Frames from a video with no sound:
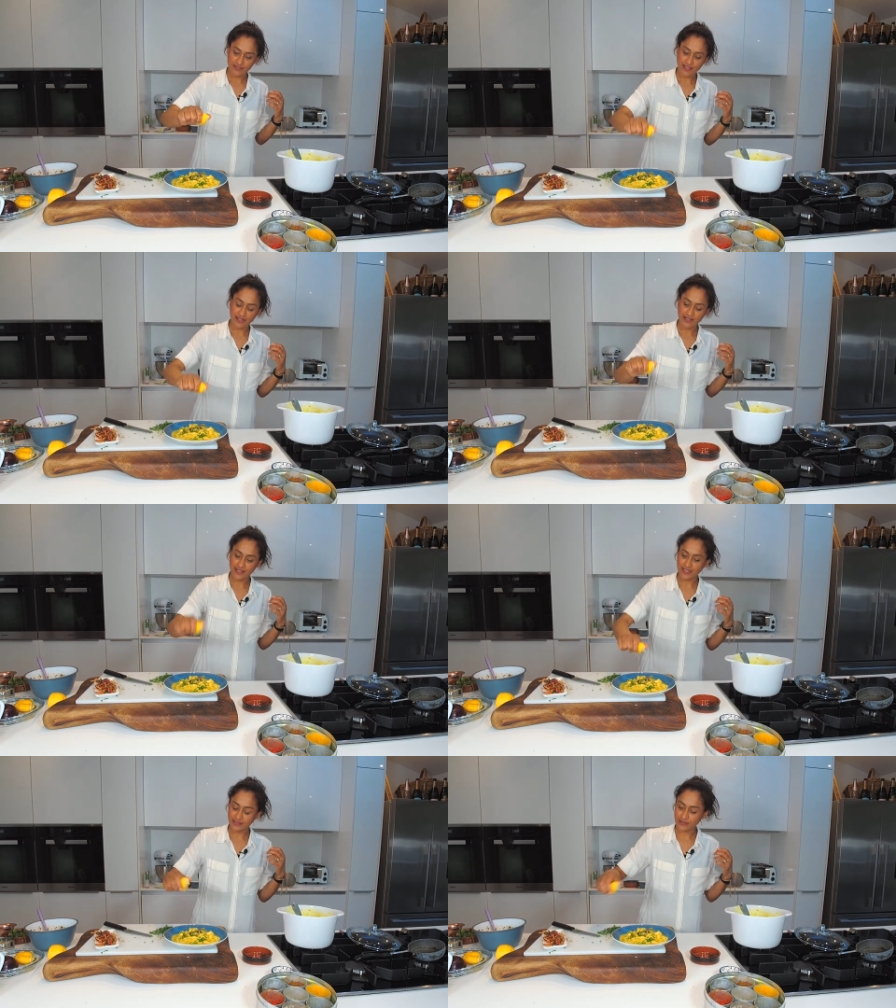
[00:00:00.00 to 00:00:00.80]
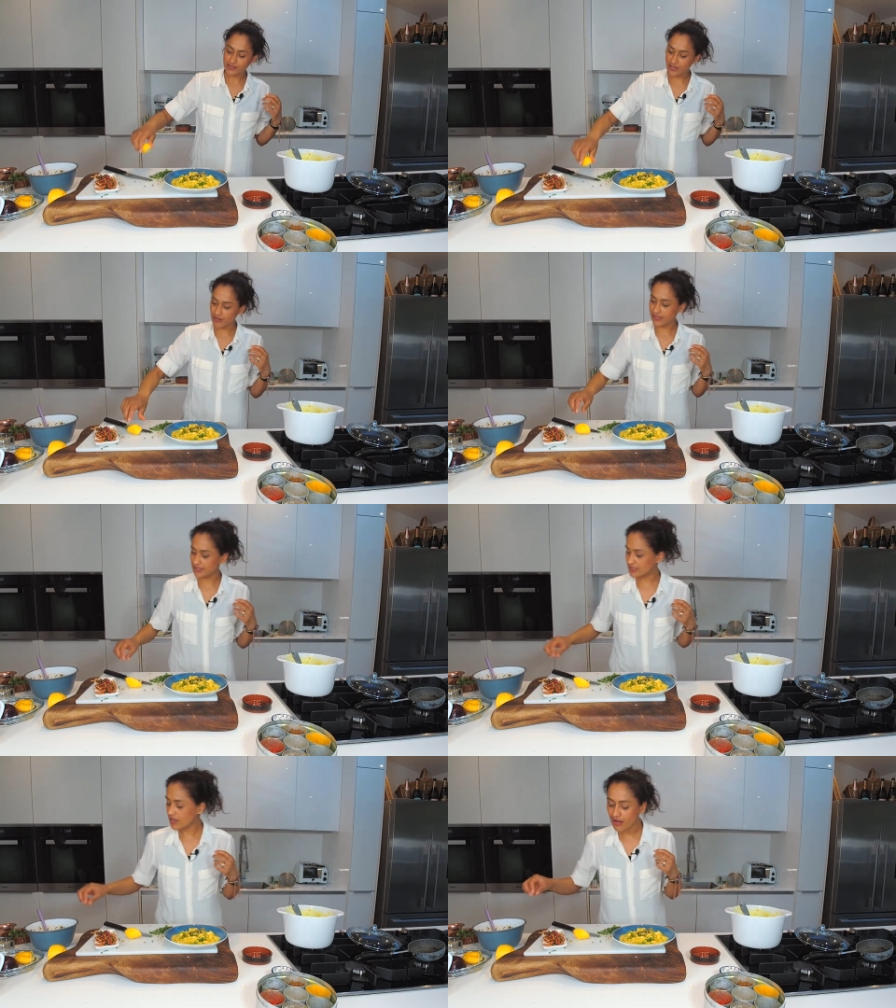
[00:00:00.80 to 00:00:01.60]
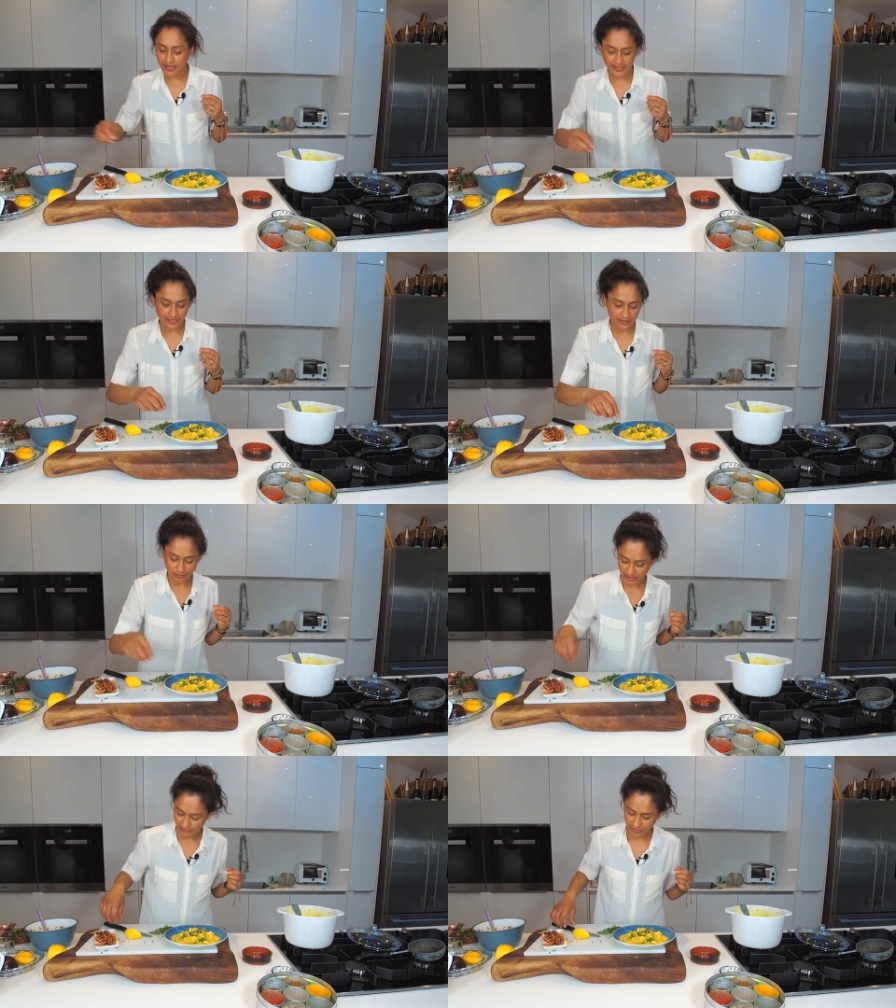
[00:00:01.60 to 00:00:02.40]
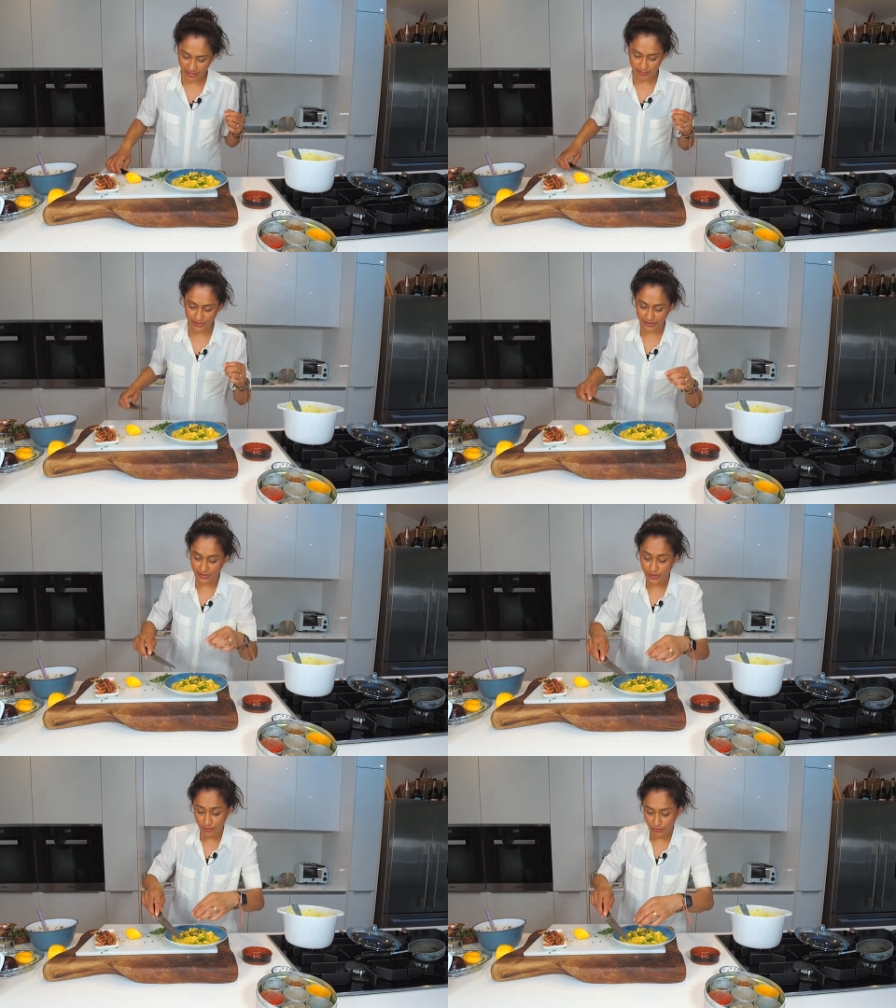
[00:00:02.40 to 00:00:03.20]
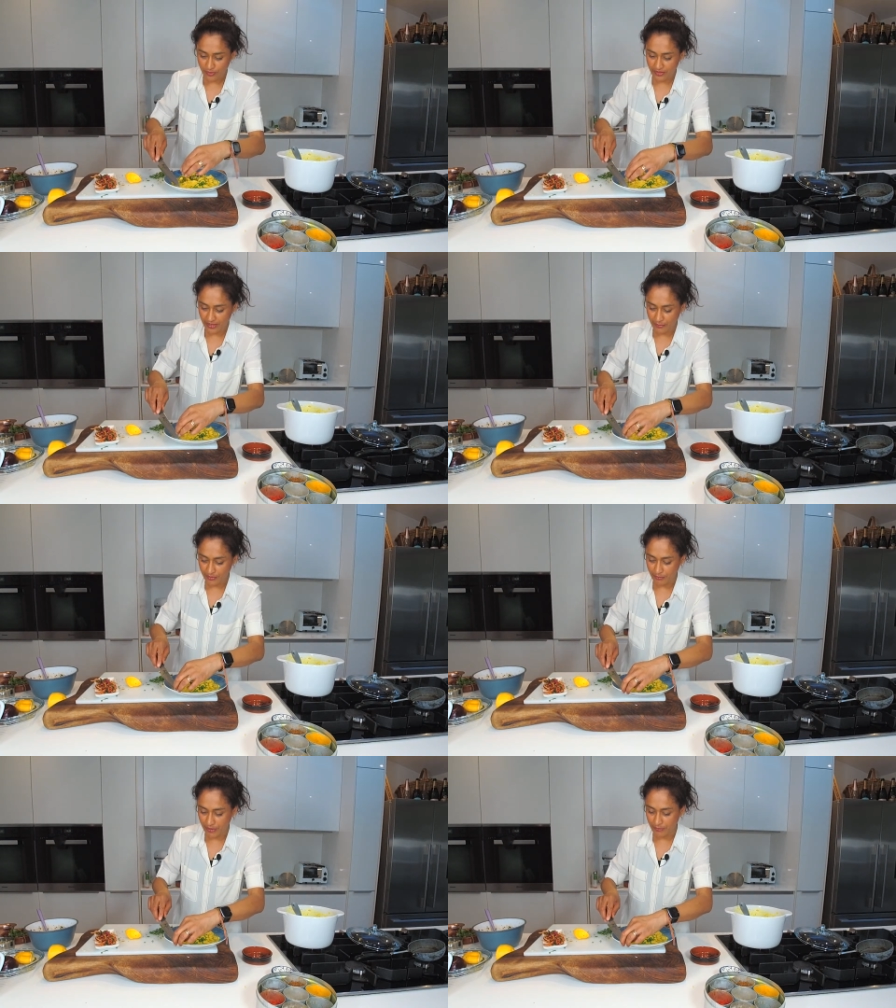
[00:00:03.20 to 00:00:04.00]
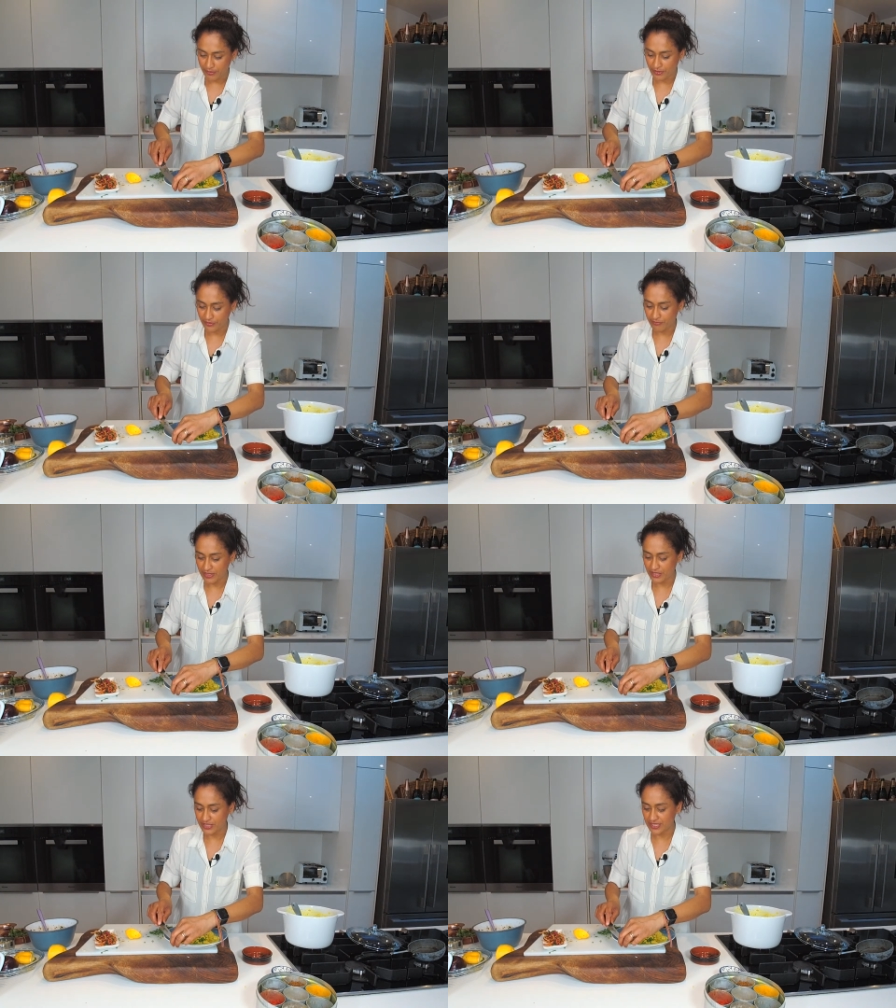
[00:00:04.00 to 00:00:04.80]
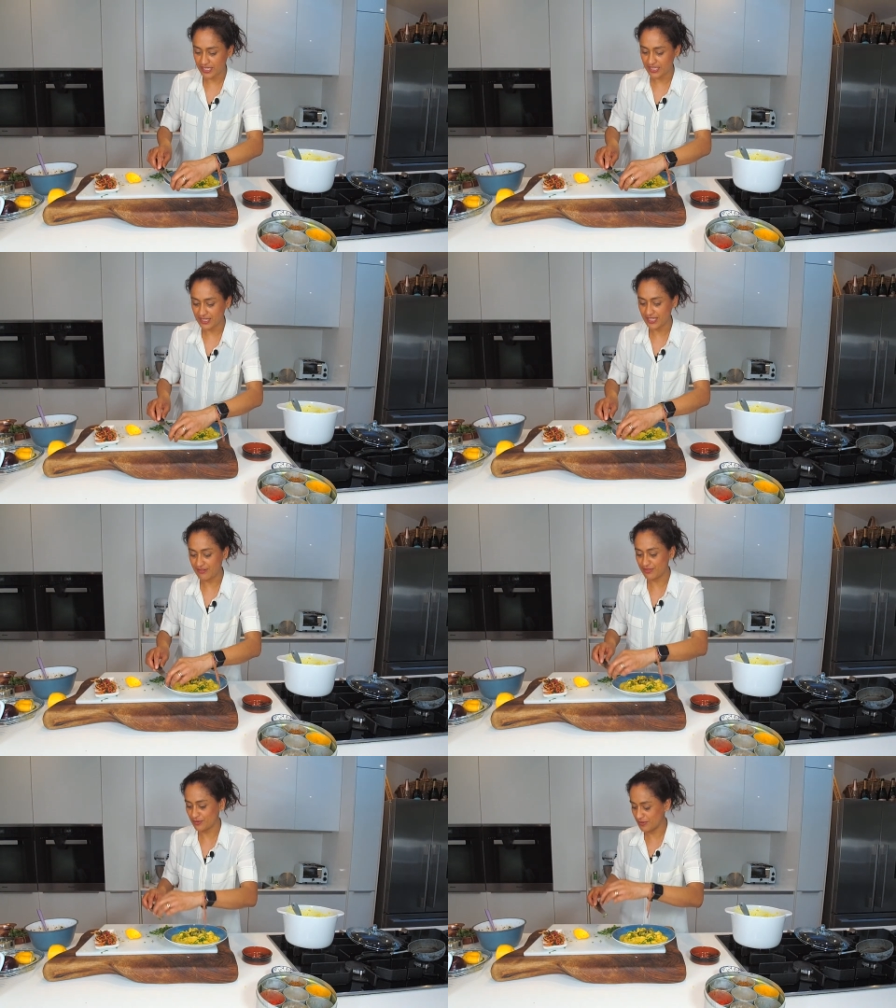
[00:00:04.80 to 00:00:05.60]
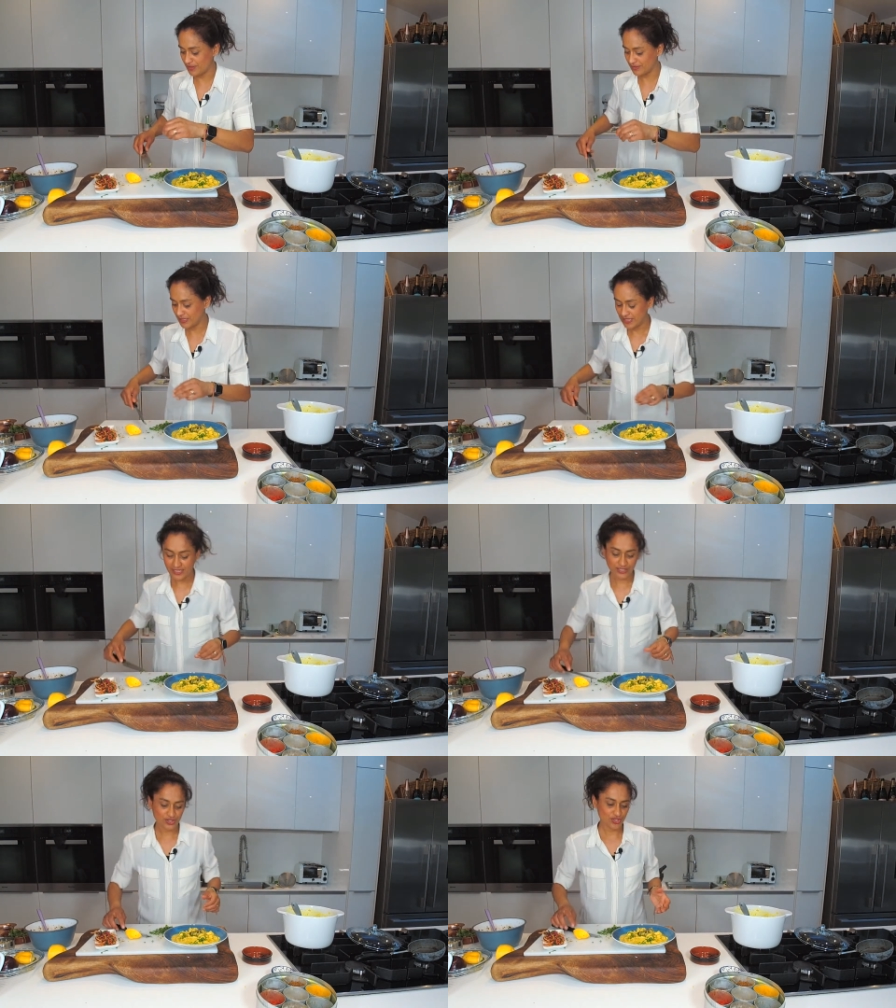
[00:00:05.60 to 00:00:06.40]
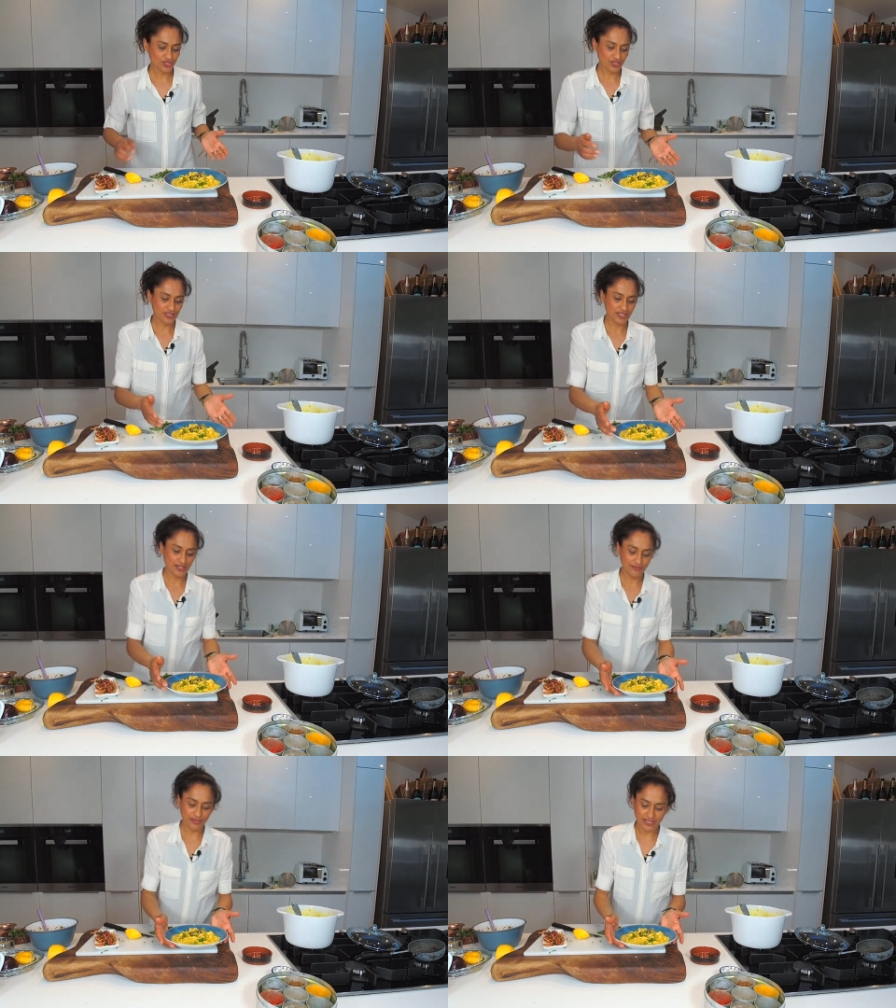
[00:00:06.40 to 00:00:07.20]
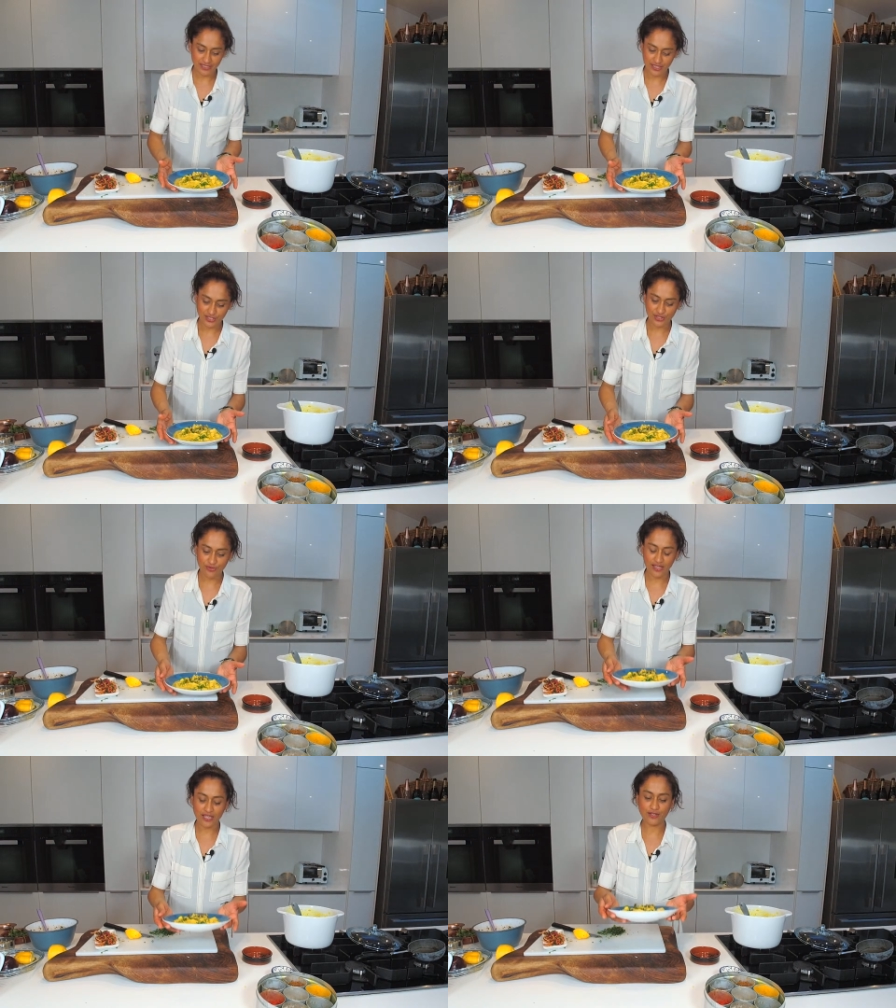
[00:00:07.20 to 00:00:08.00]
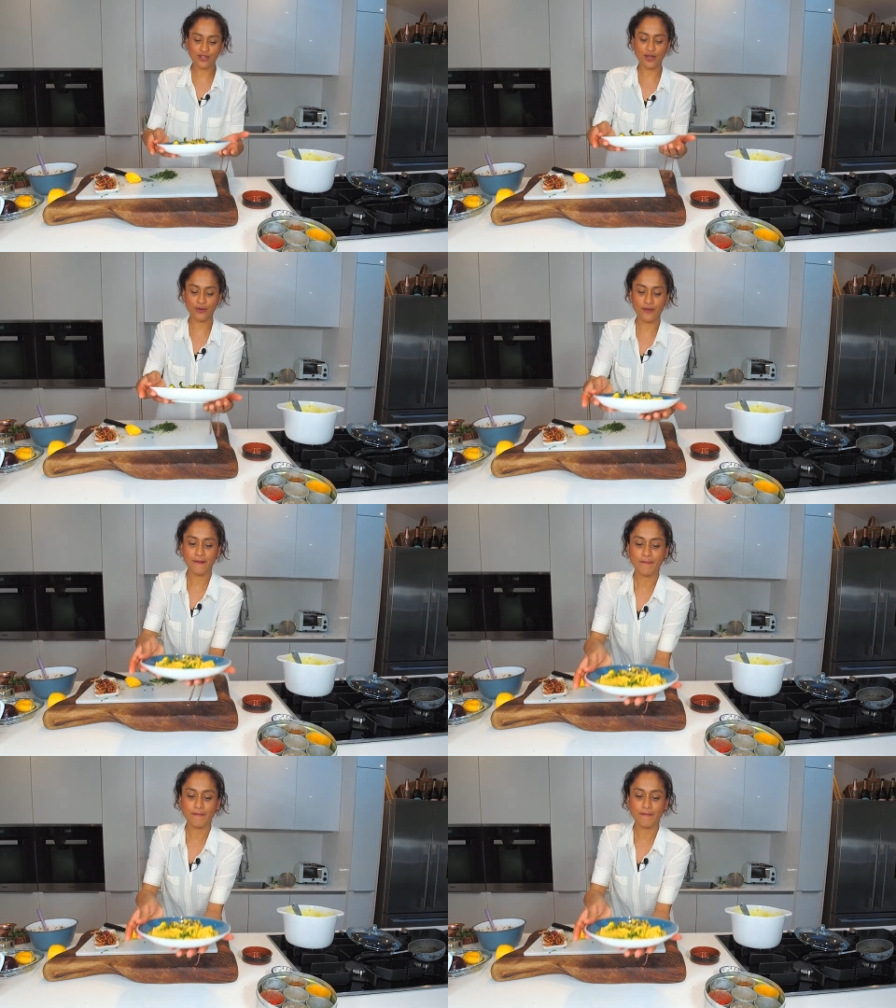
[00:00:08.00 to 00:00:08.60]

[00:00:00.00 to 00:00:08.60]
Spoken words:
that little tiny little bit of lemon with the lemon pip that I've managed to get in there as well is just going to lift that dish. So there you go.